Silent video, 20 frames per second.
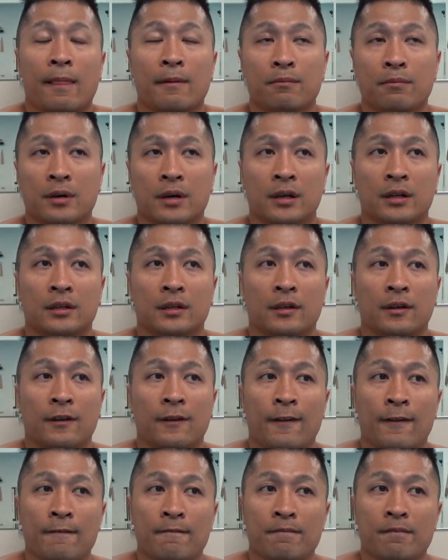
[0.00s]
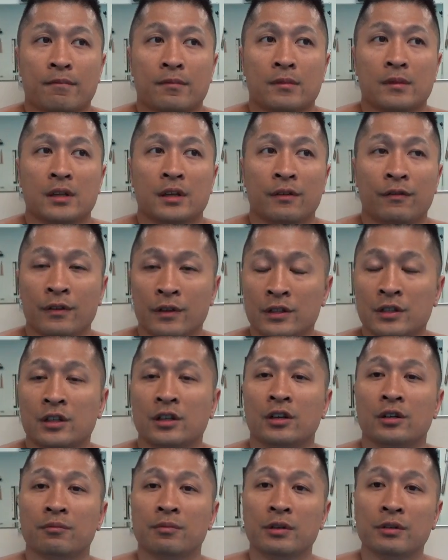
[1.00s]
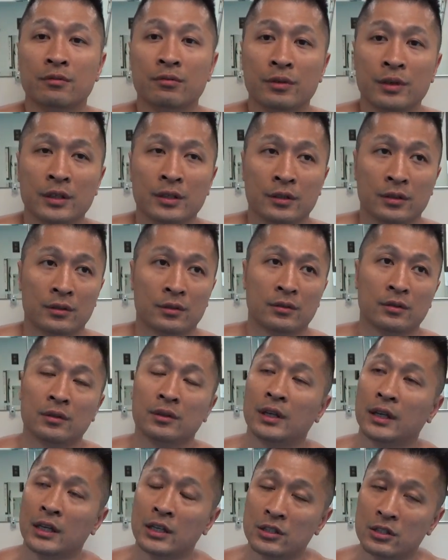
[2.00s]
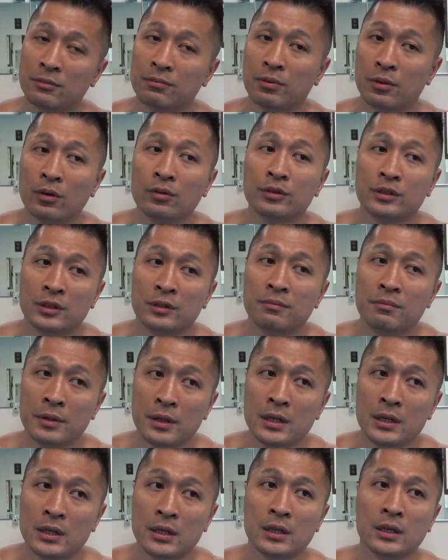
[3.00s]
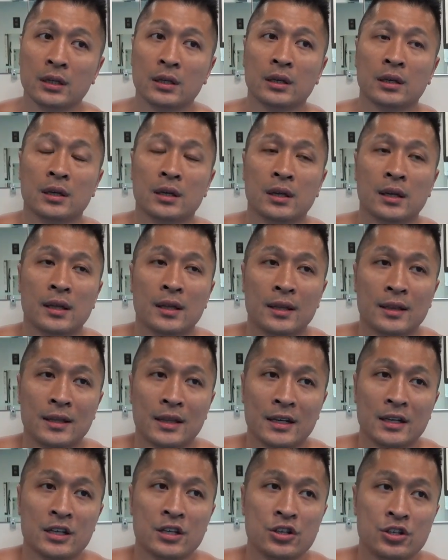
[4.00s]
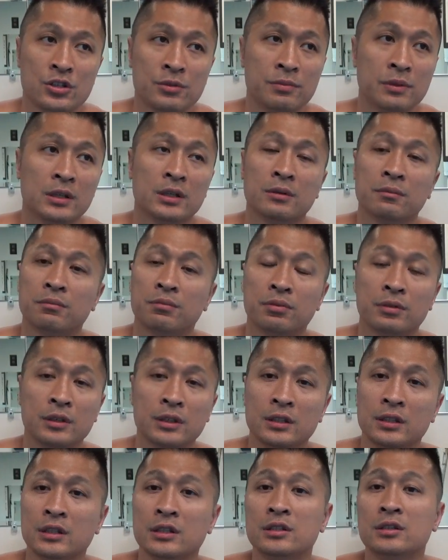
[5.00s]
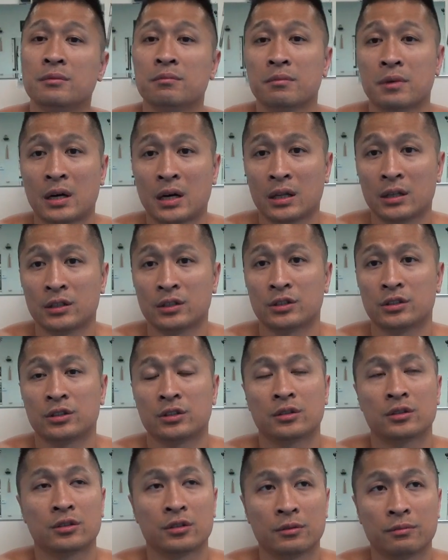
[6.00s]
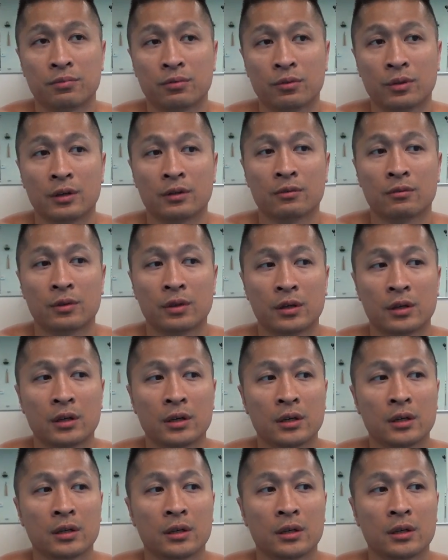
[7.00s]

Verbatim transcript: But if it's going to be real, like it's supposed to be, then he should be completely demolished to the point where